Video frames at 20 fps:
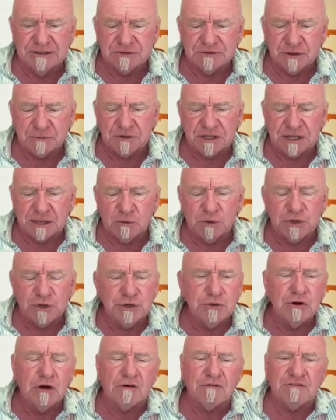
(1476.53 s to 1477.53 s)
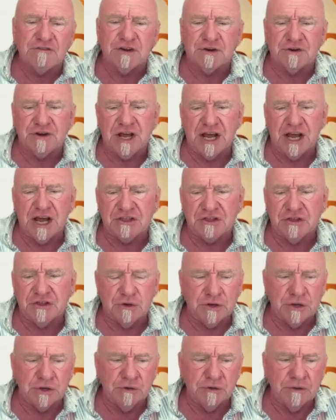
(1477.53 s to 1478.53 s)
something like, well, you don't fear death,
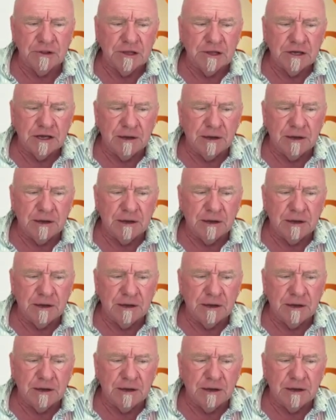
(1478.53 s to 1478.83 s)
do you?